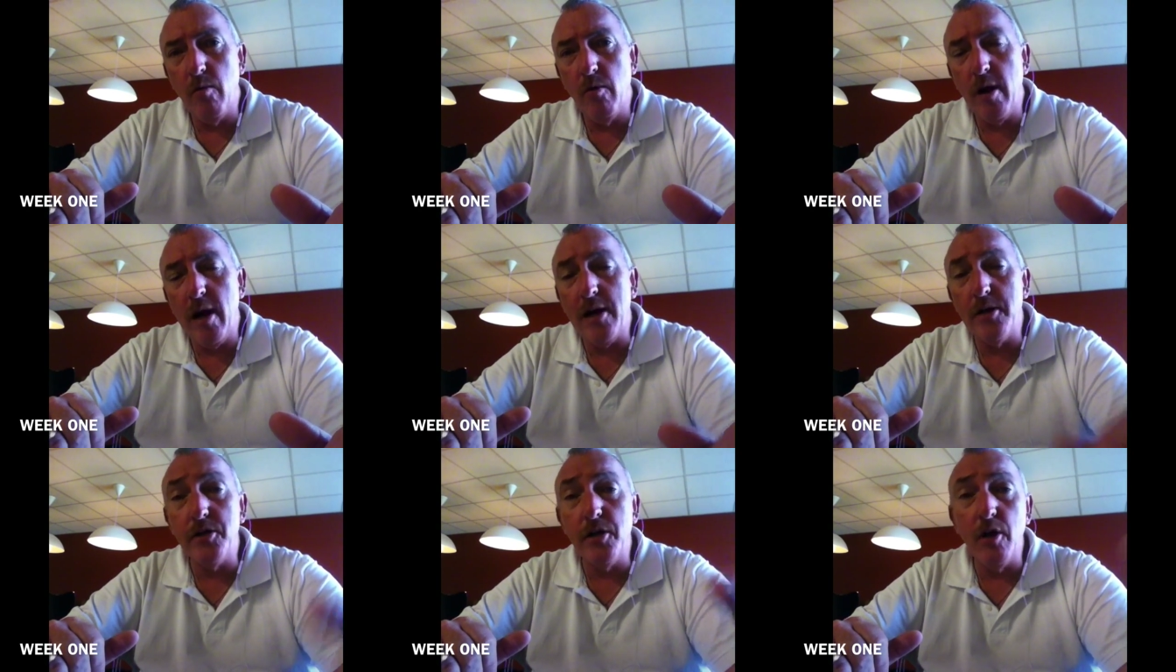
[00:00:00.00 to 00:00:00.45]

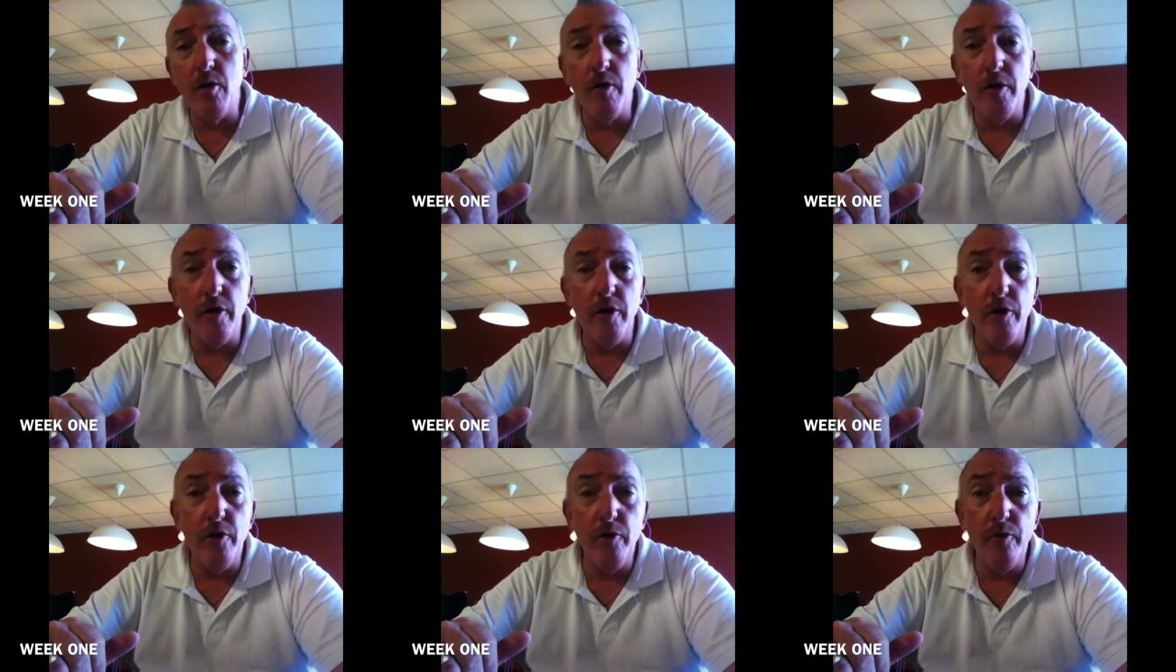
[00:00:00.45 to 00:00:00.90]
We're actually
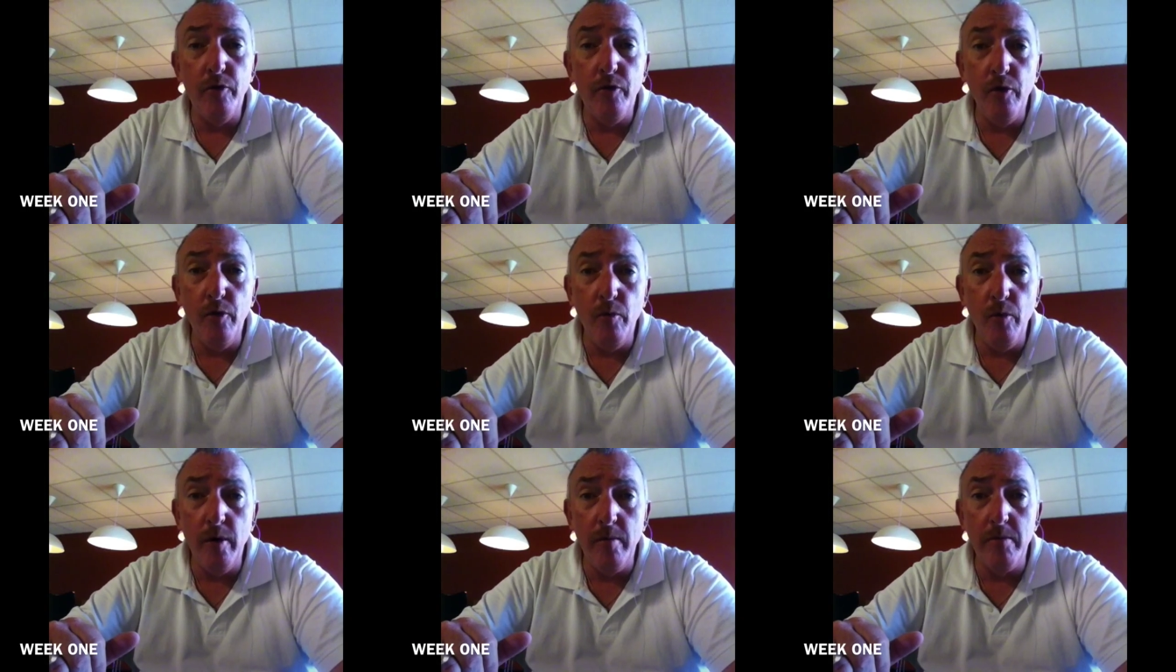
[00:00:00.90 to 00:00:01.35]
only going to do
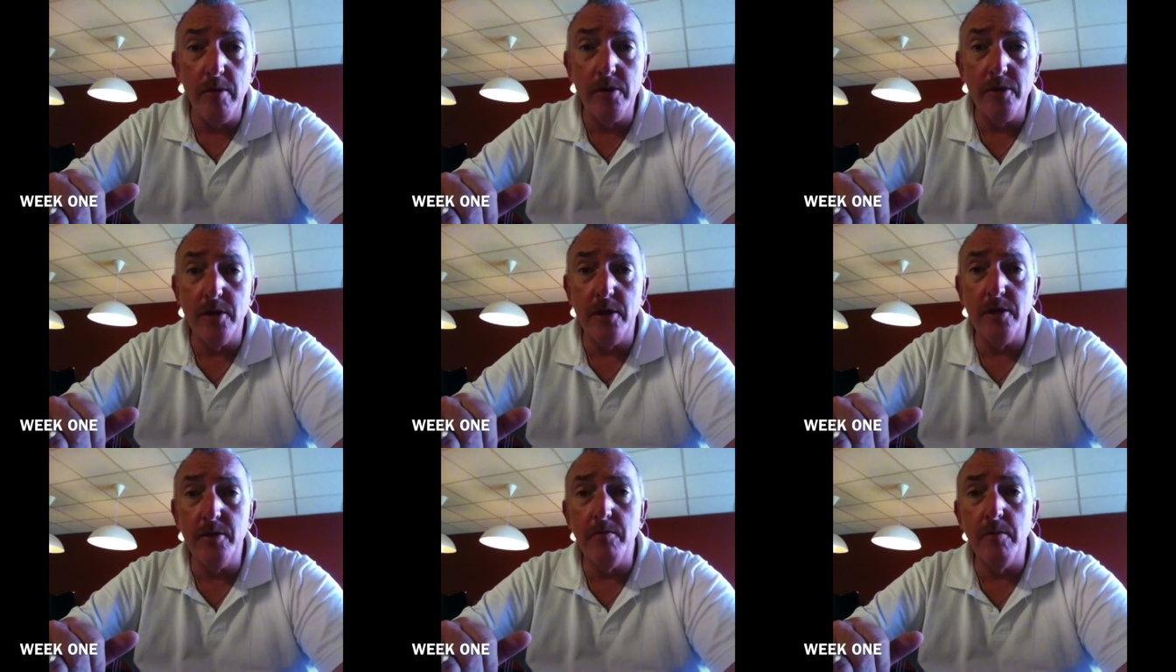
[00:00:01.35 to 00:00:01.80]
two
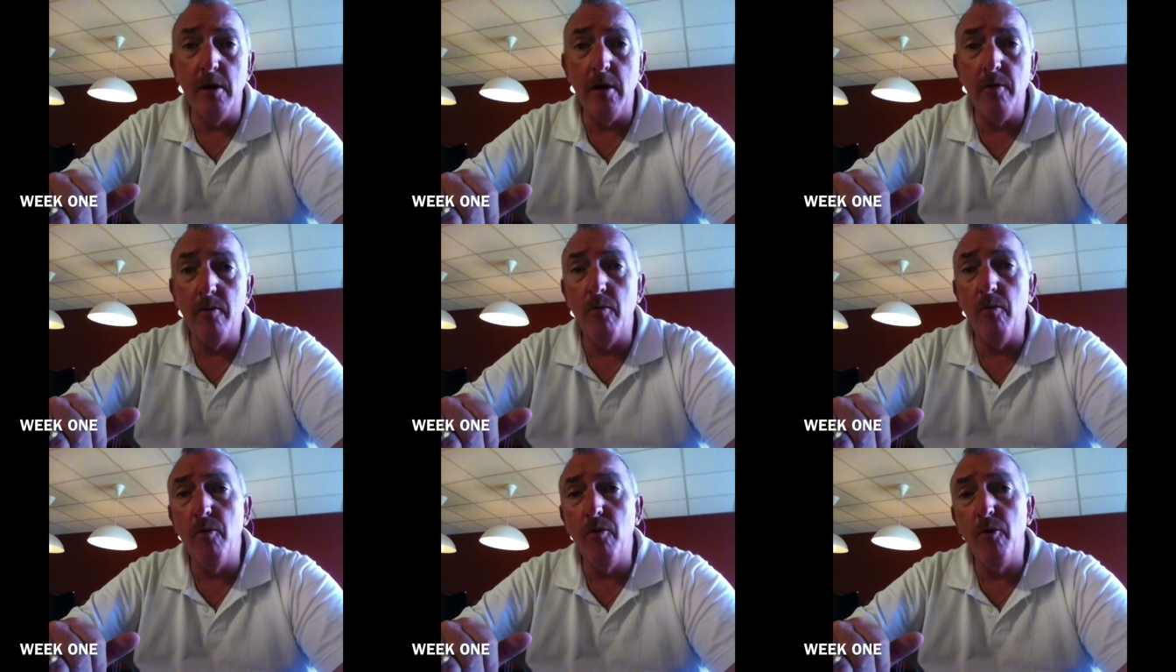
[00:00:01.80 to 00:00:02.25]
Wimbas this
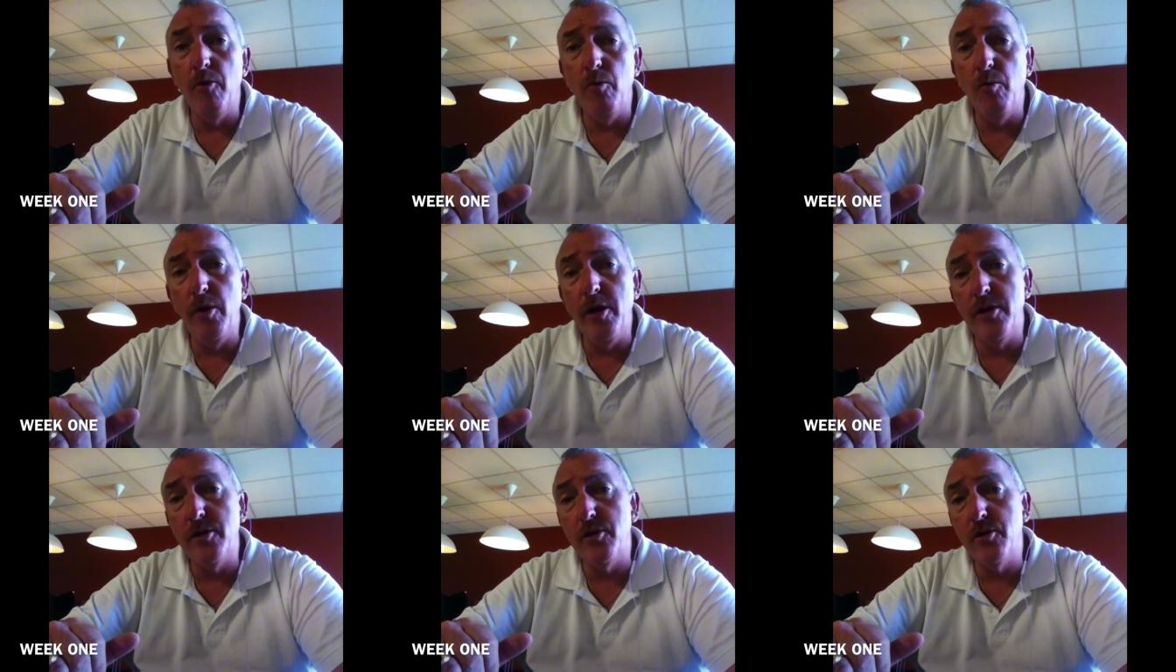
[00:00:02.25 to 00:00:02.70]
month. We'll do
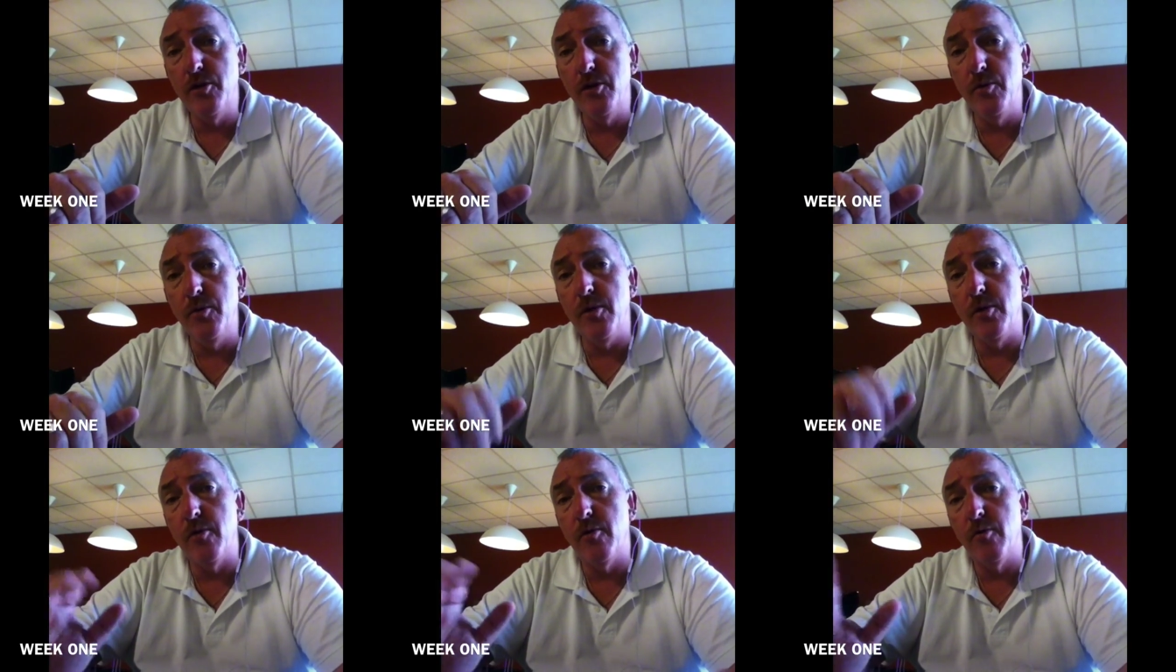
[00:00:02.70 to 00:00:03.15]
weeks
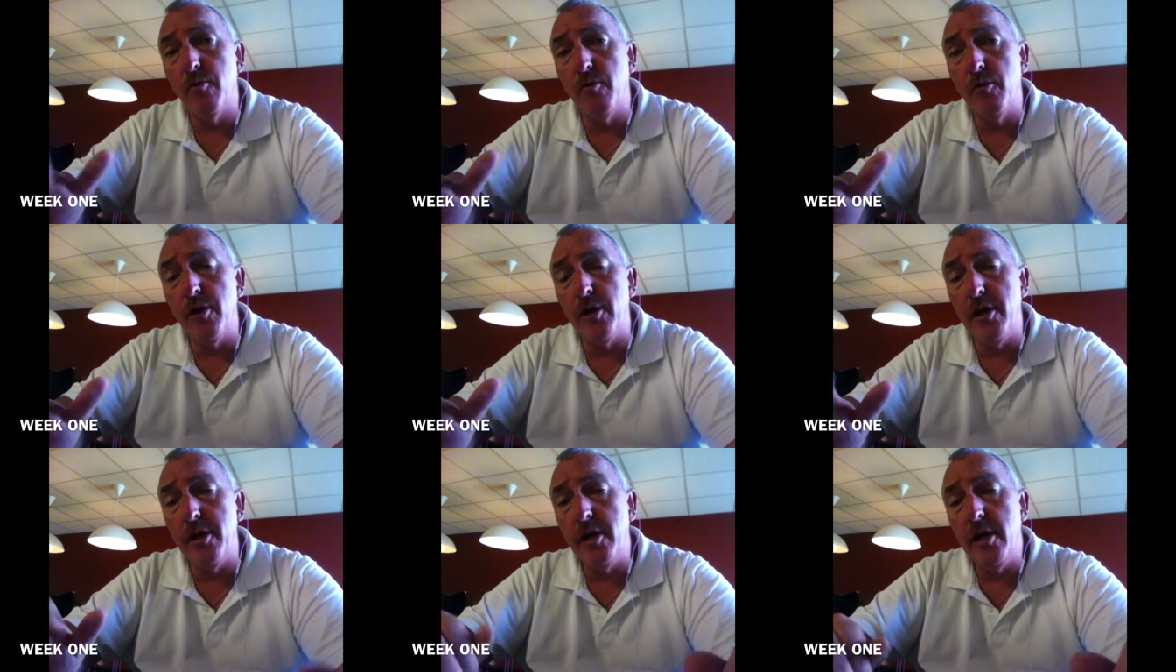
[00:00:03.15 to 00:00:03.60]
two and
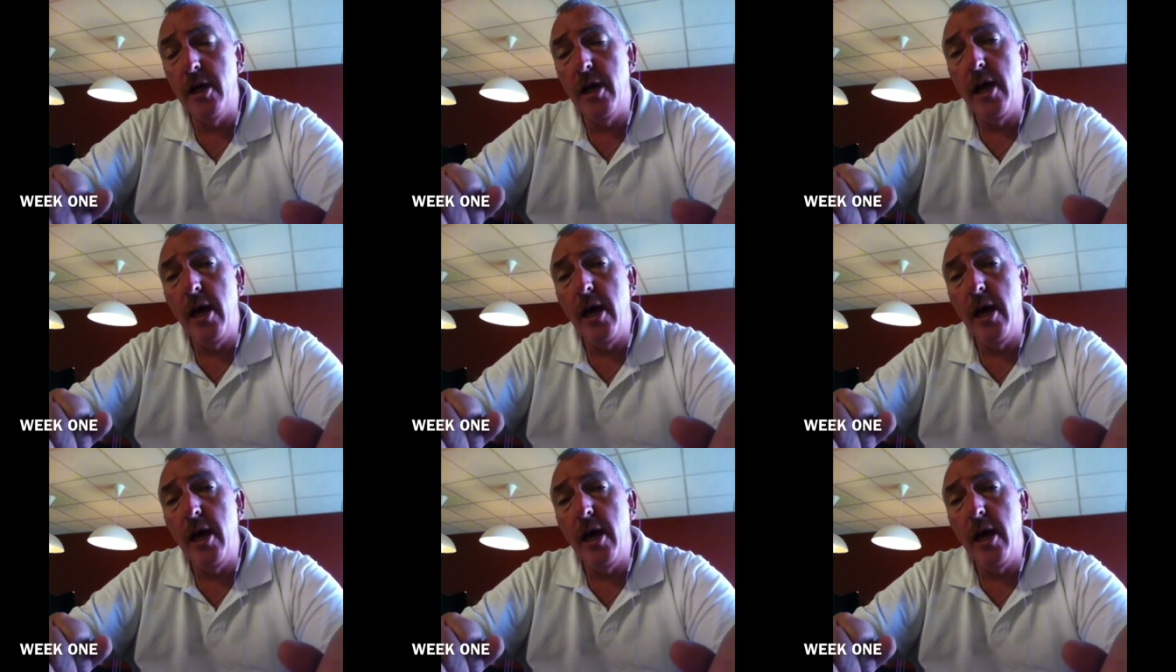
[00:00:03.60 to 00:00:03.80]
three.